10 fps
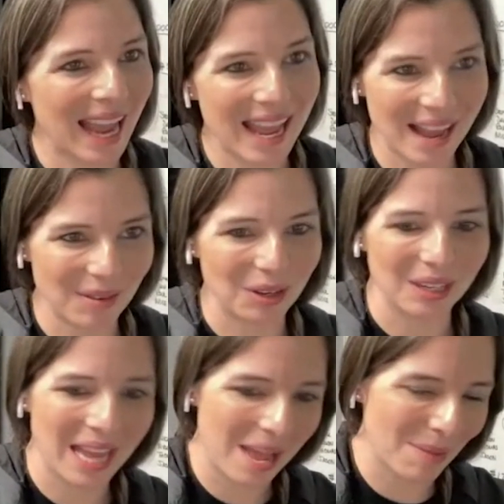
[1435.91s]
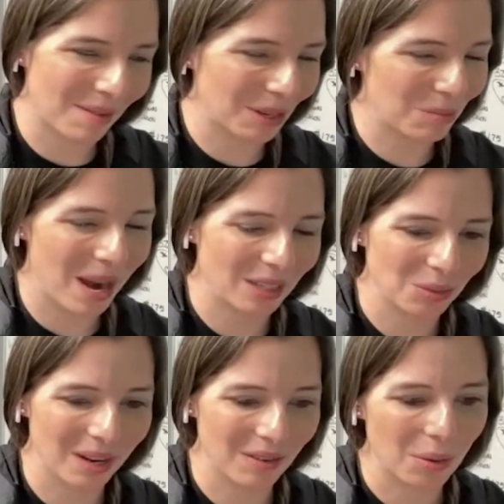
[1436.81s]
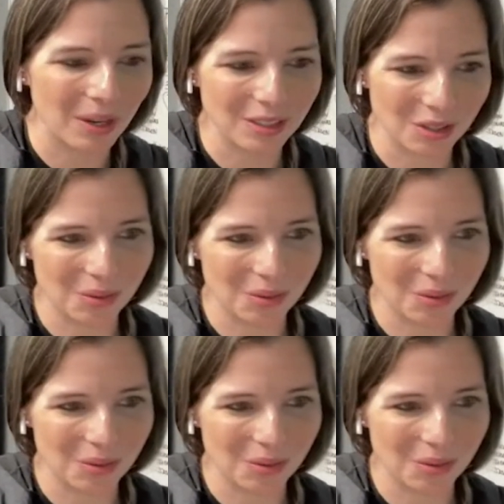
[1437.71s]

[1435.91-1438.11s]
hey, have a good game, have a good practice, whatever it was.